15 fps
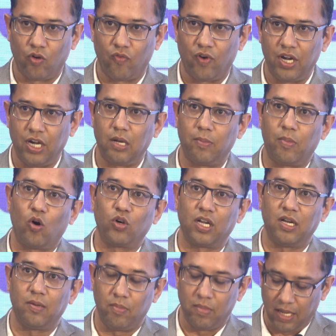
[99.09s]
worried about,
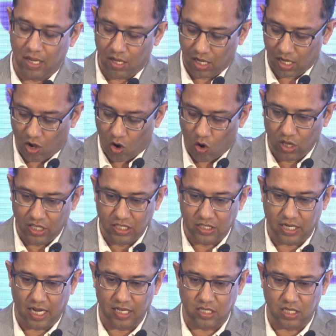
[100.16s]
and all
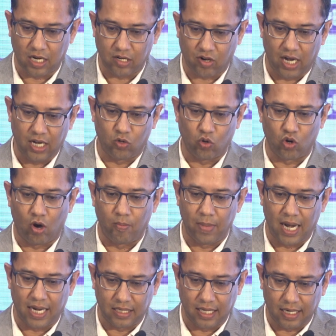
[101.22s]
these tests are trying to
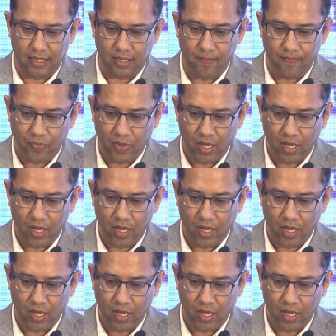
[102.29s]
combat that.